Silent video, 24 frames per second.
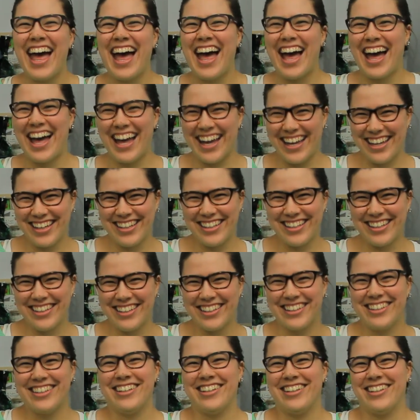and
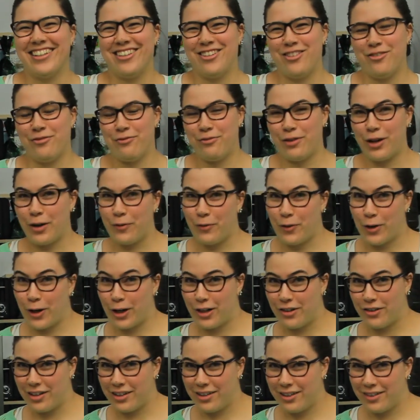
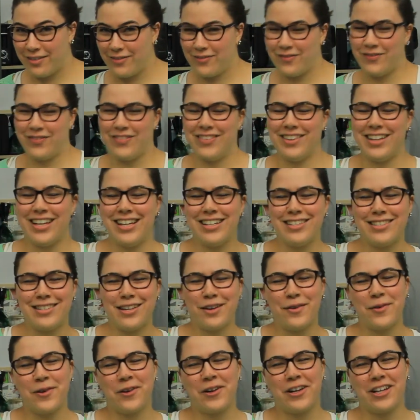500. That's
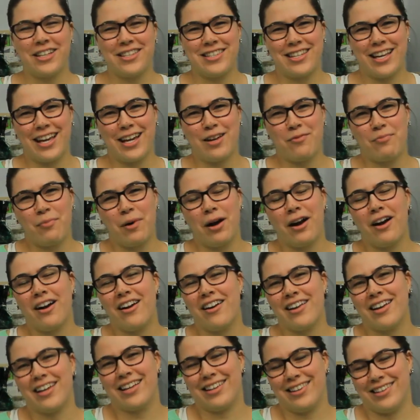how you can take
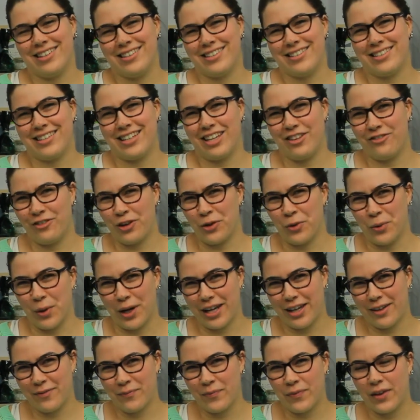part in this
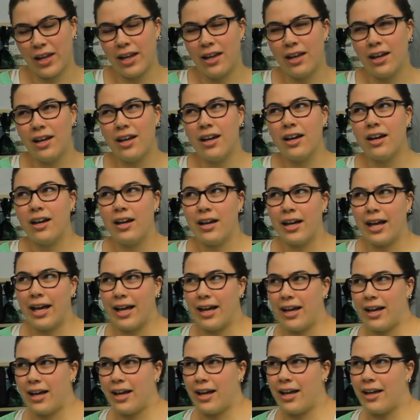giveaway.
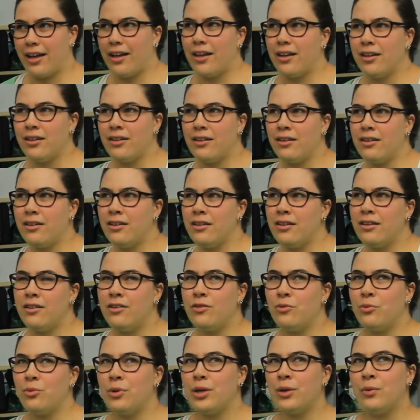
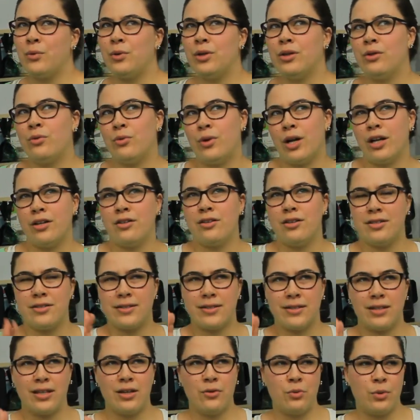And we will run
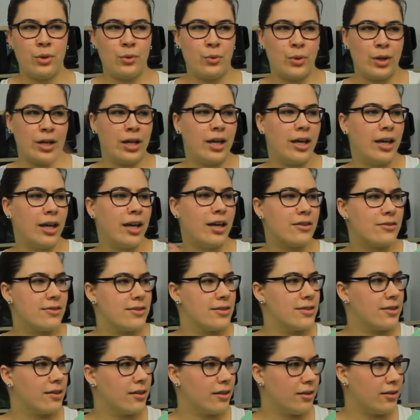this giveaway
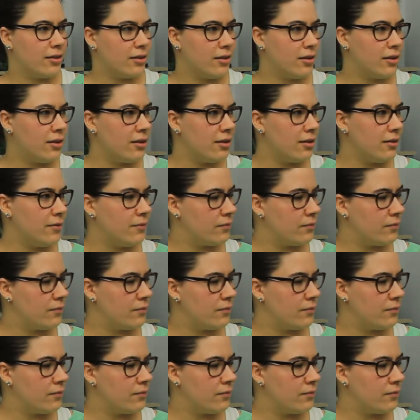until,